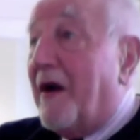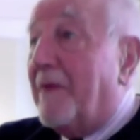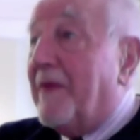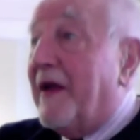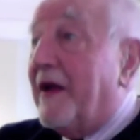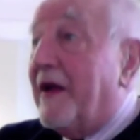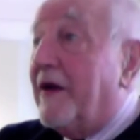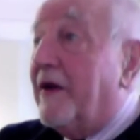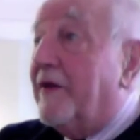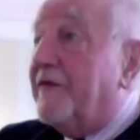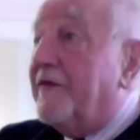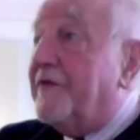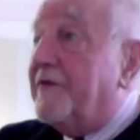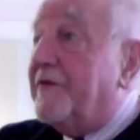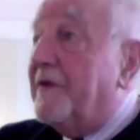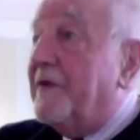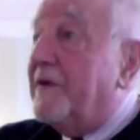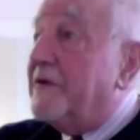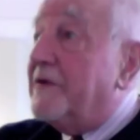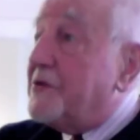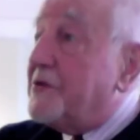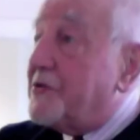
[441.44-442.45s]
And
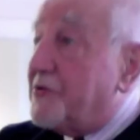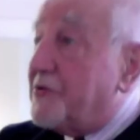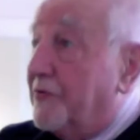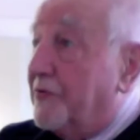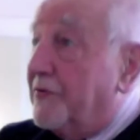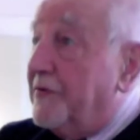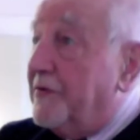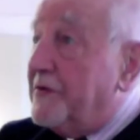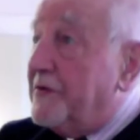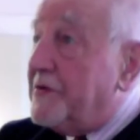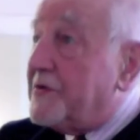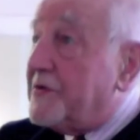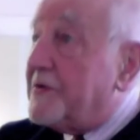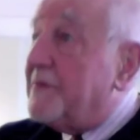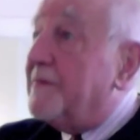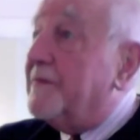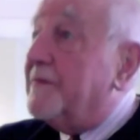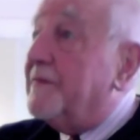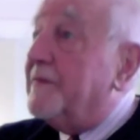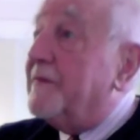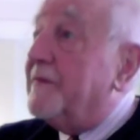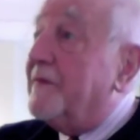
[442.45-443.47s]
with that then
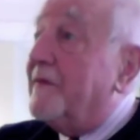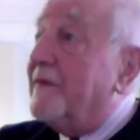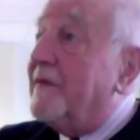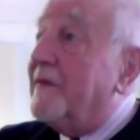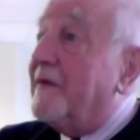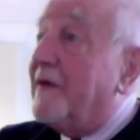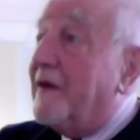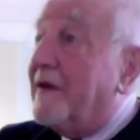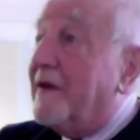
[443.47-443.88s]
comes